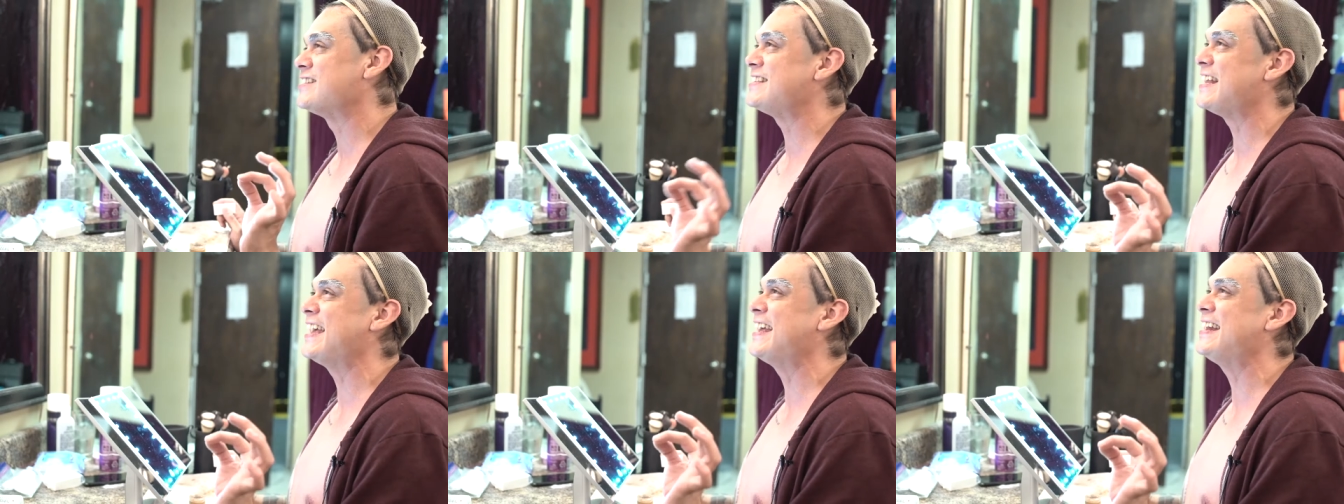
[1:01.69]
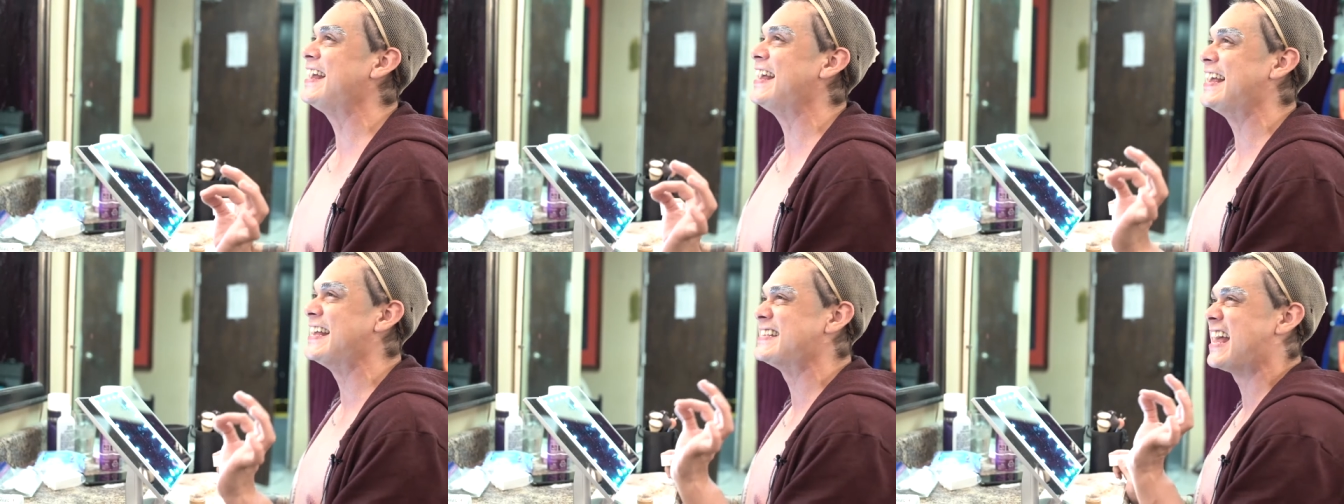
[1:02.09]
sin
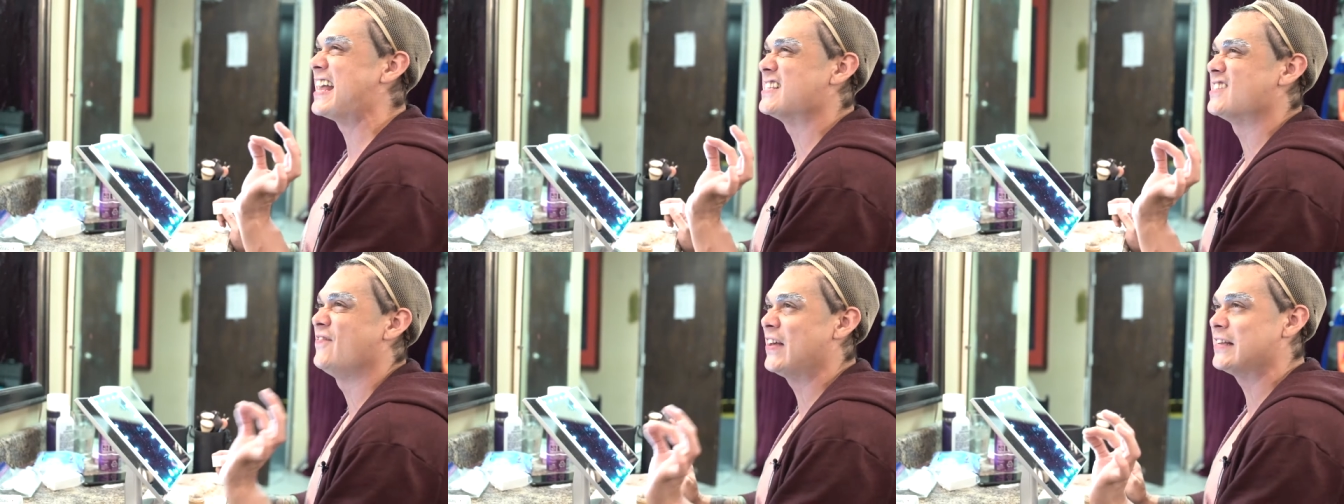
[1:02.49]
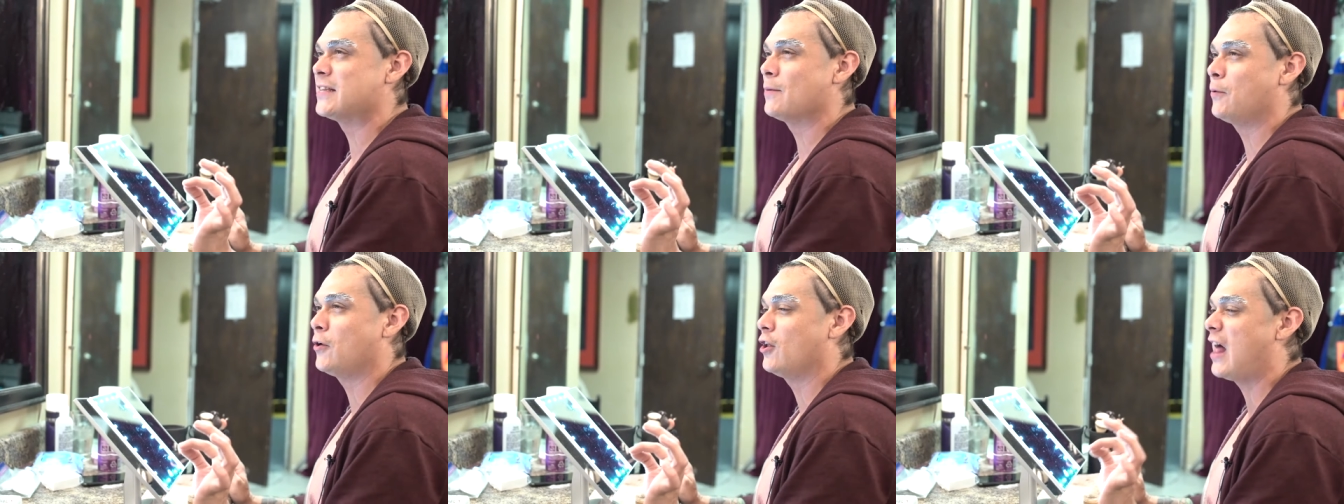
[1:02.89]
is as
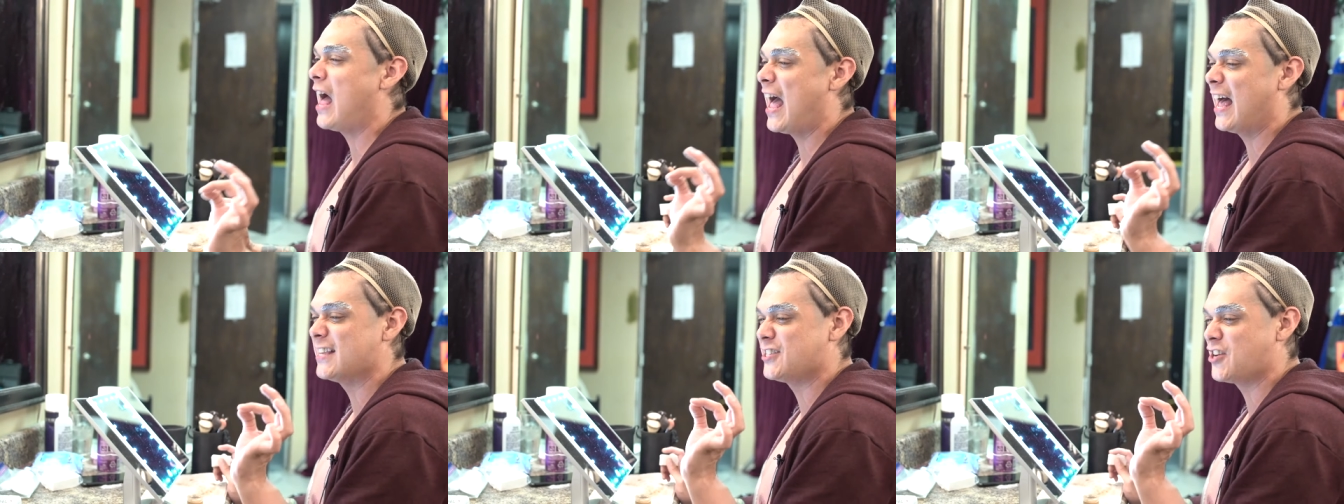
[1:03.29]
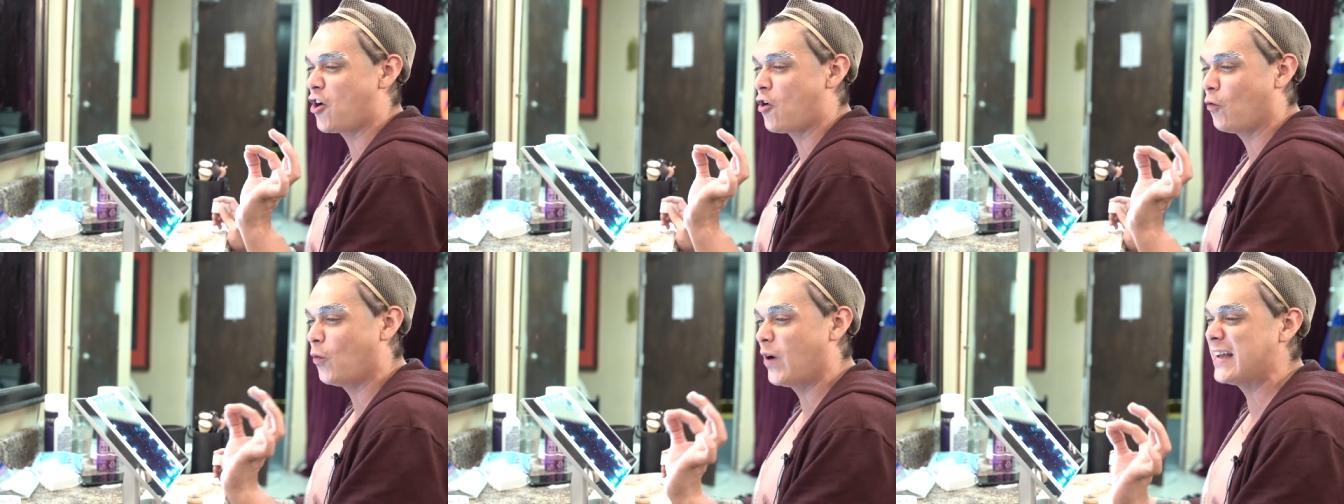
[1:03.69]
visible as
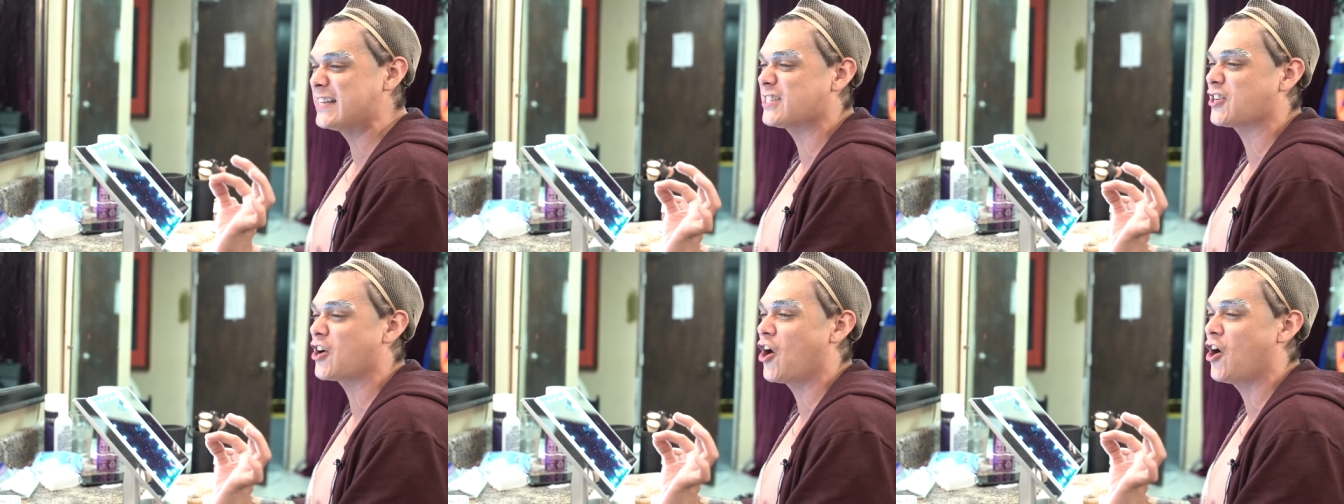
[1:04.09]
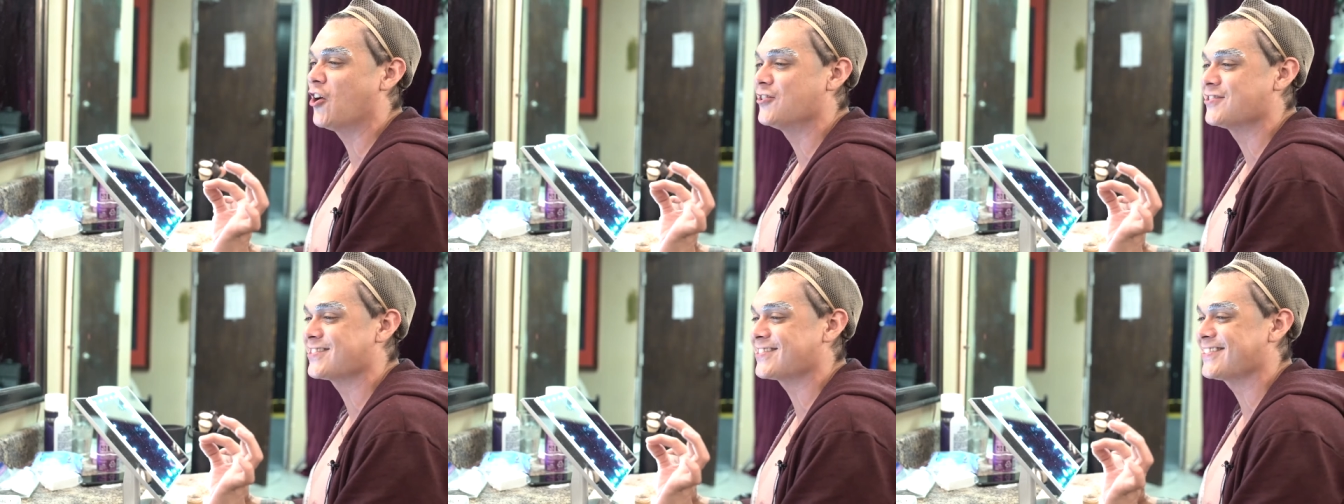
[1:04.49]
your
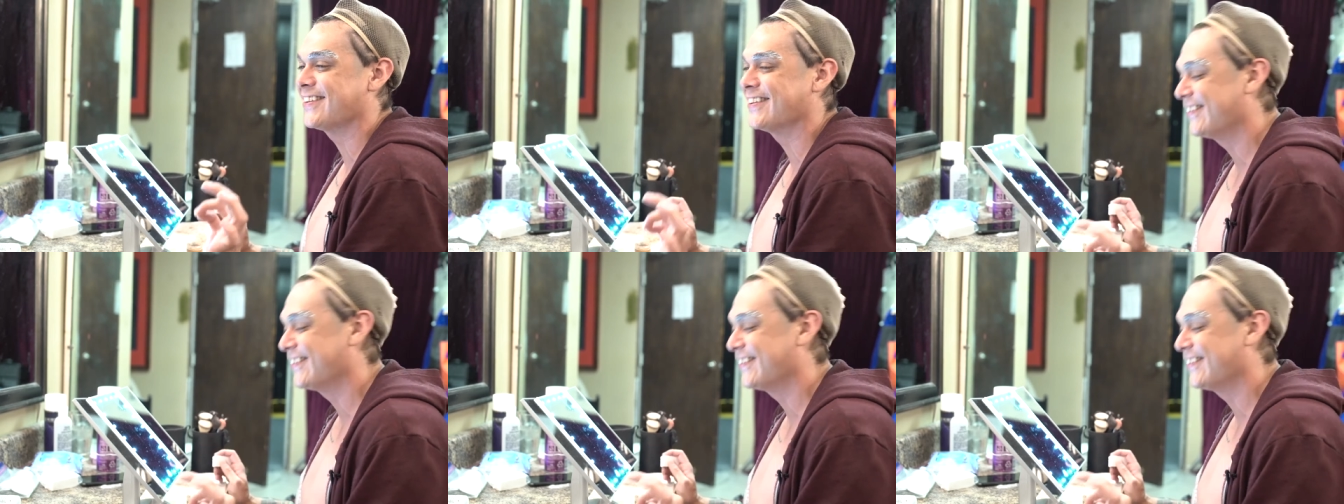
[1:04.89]
whiskers.